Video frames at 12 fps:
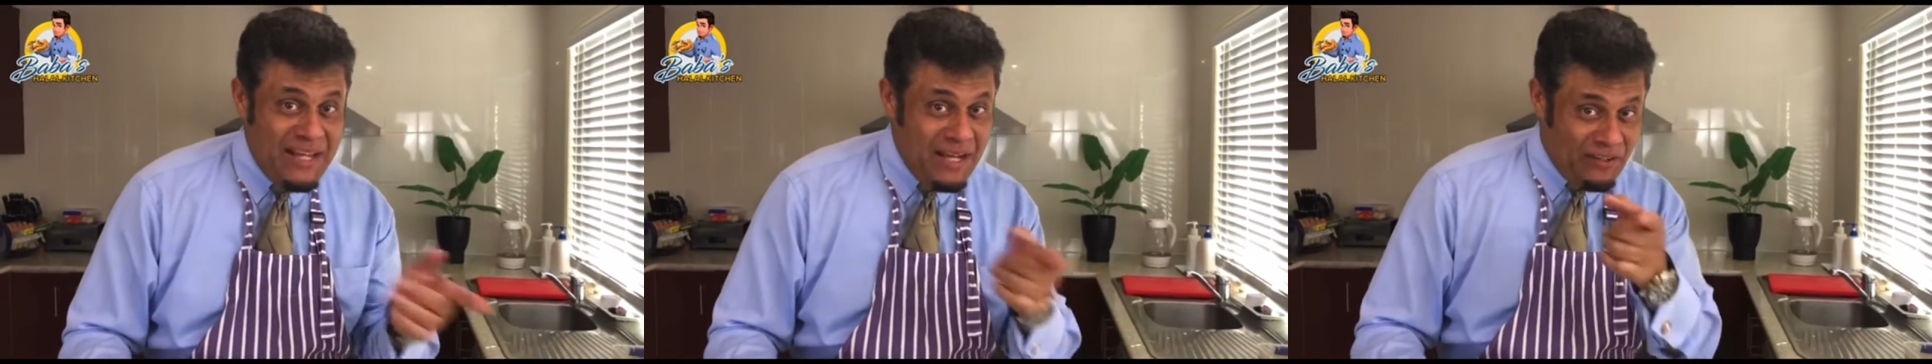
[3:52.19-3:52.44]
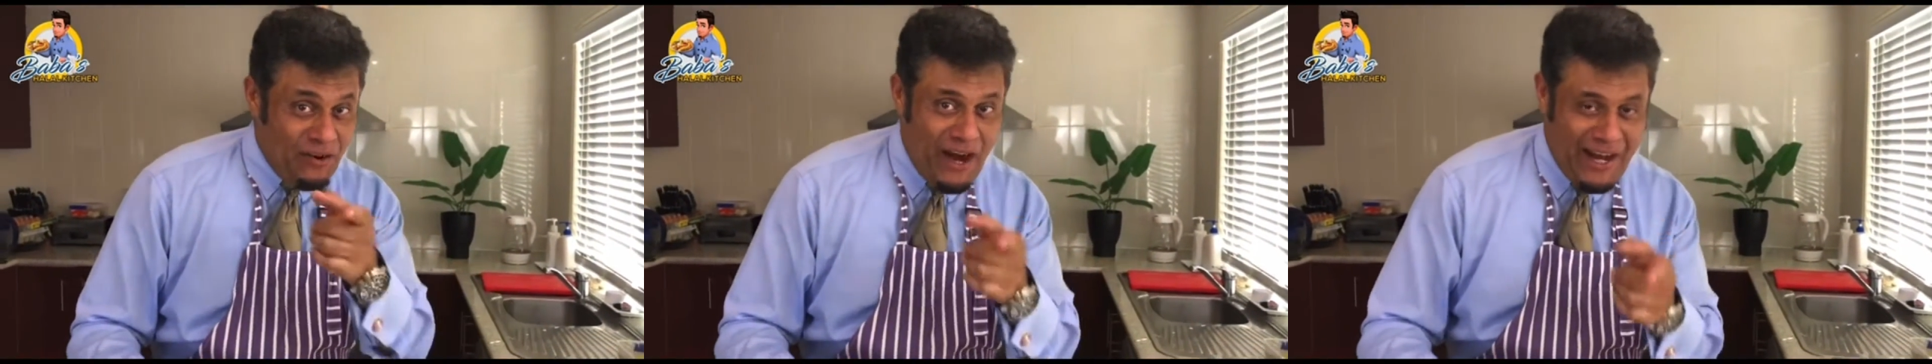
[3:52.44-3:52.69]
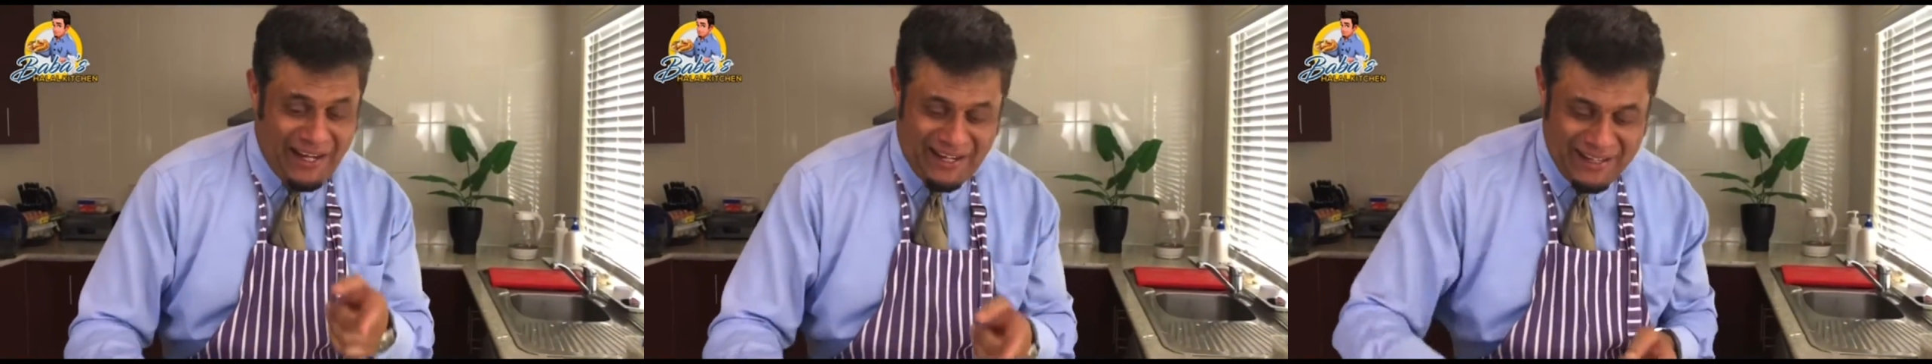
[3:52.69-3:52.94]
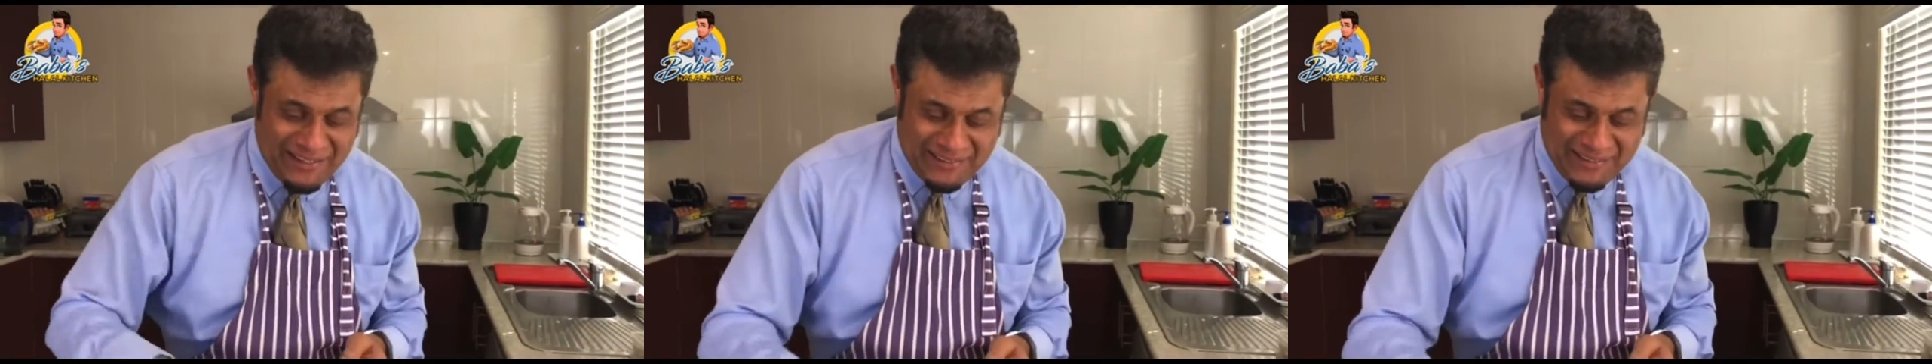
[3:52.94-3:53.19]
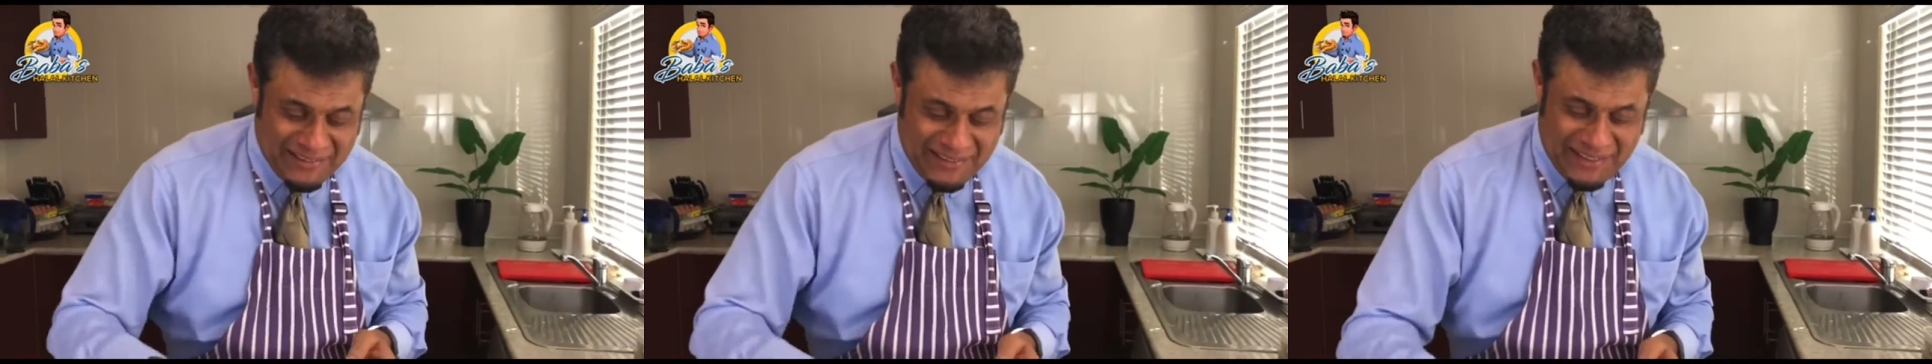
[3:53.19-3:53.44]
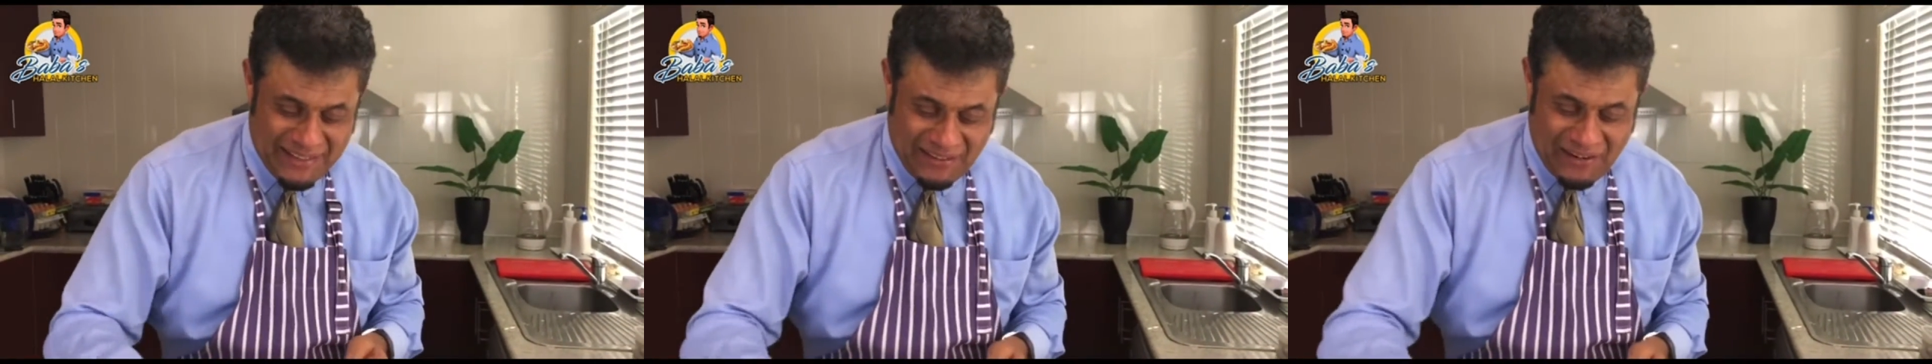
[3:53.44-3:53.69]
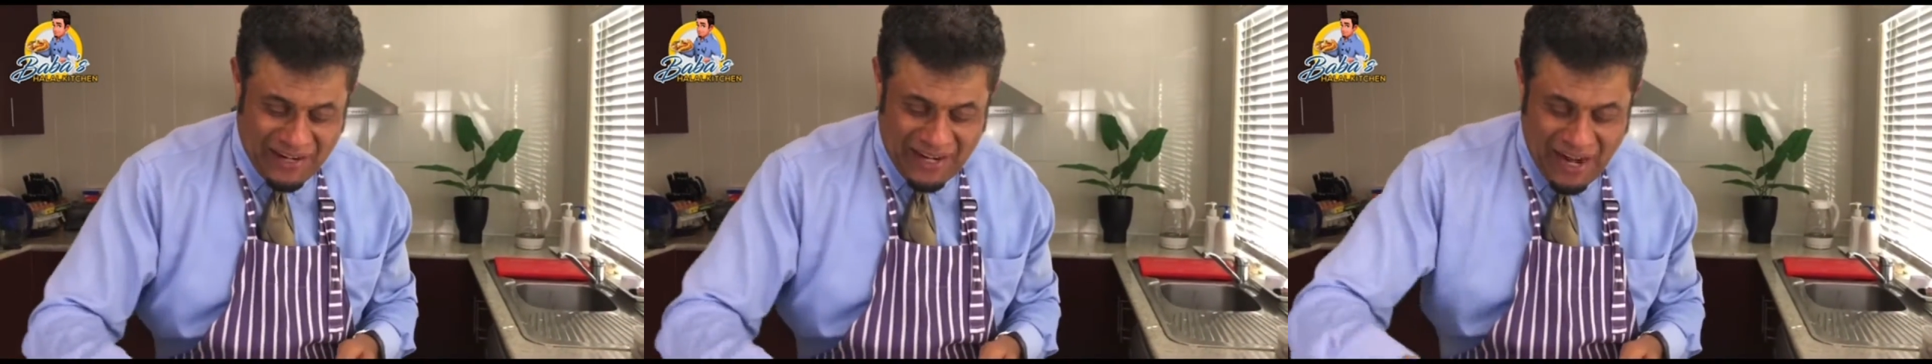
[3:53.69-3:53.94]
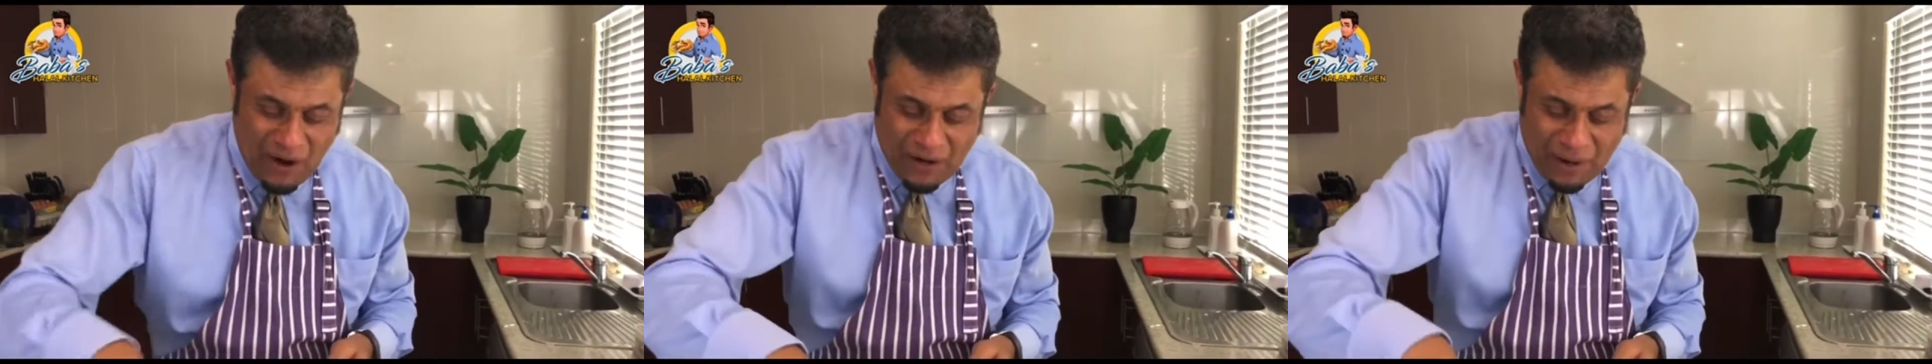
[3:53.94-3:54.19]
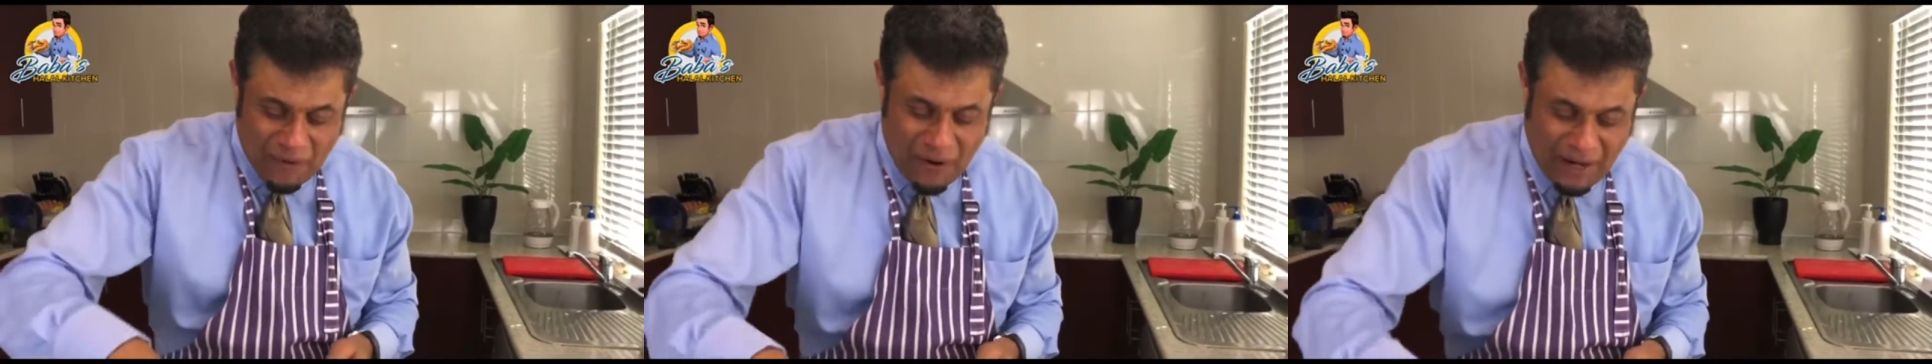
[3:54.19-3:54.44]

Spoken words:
Try it. Okay, now come on.